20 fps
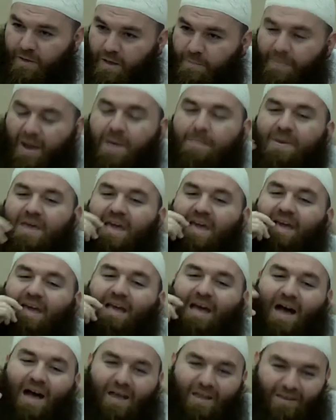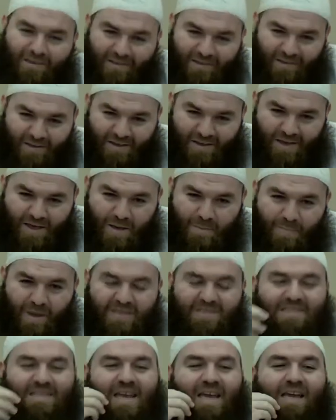By being kind,
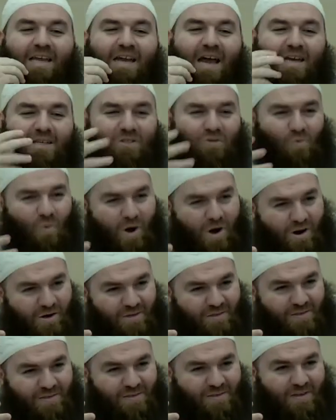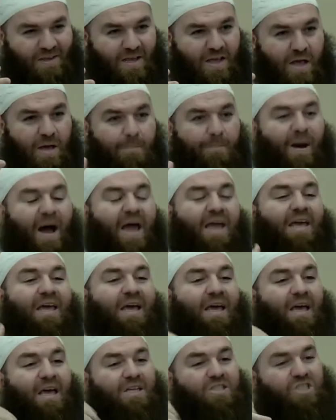by saying nice words, by
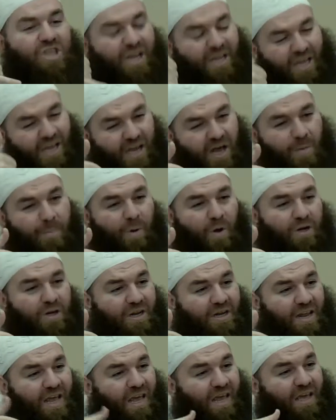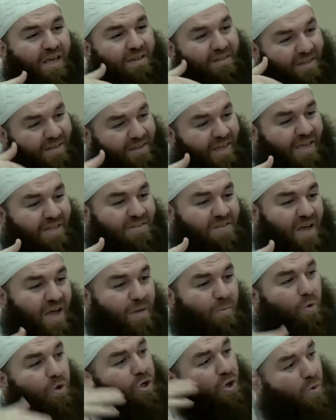checking up on the day in the
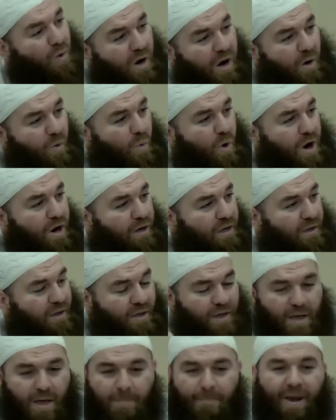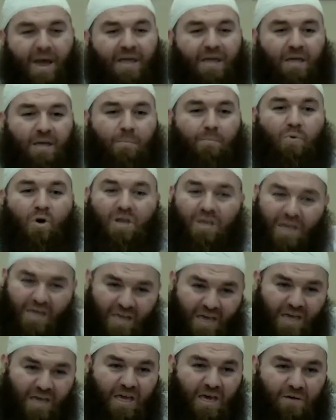daytime when you are at work, by
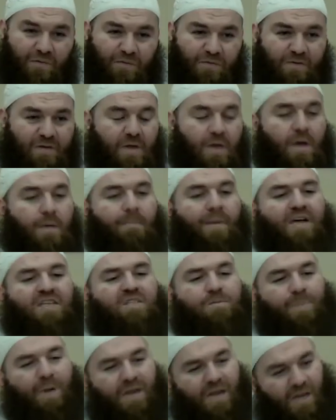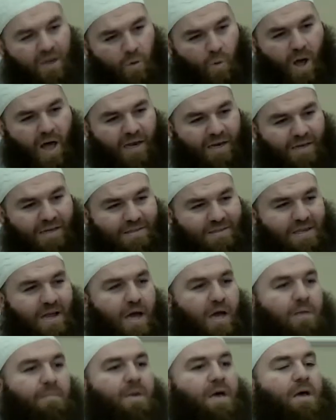bringing a gift, by spending quality
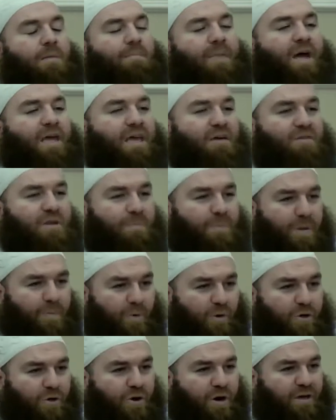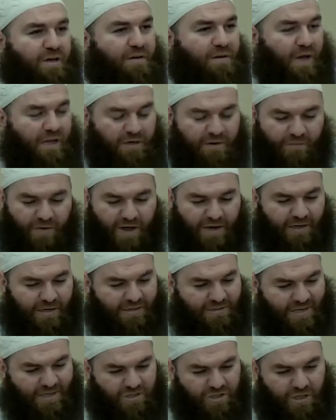time, by giving people your undivided
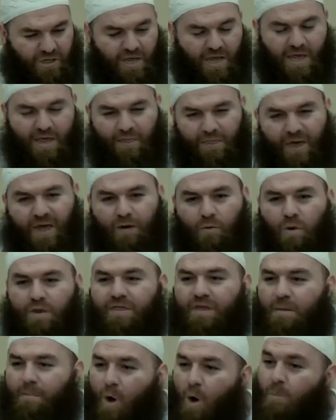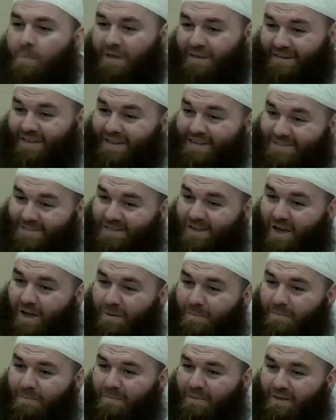attention. Then when the moment does
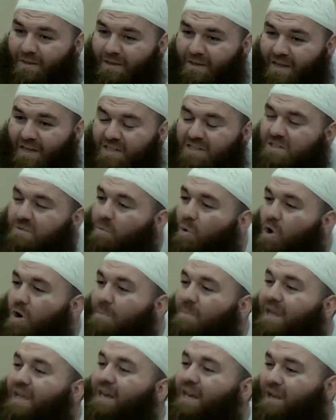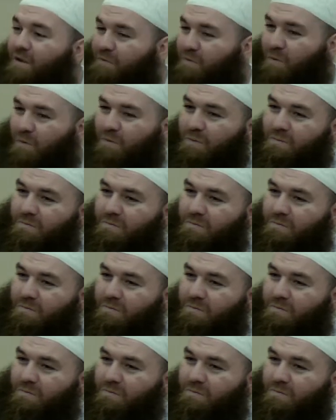come, it's more meaningful.